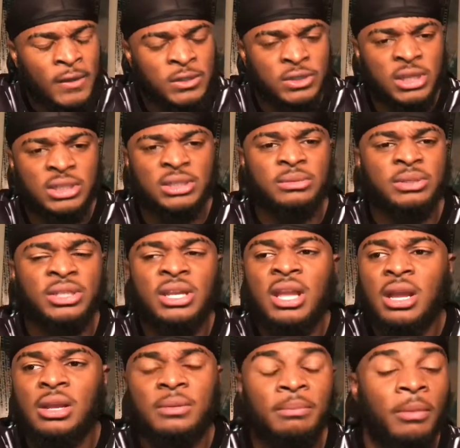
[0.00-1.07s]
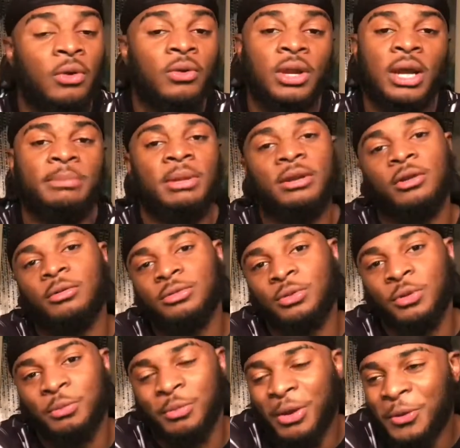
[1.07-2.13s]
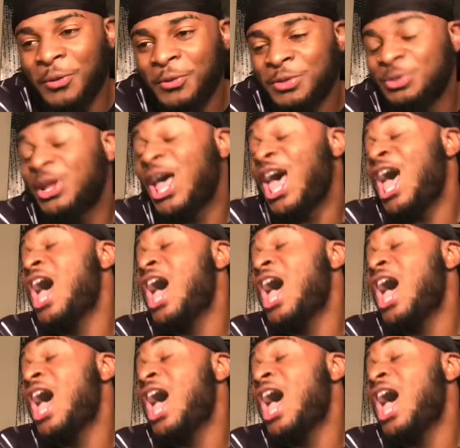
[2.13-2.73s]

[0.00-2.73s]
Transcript: So I said, she hit moan. I'm not going to do the moan. She, ow!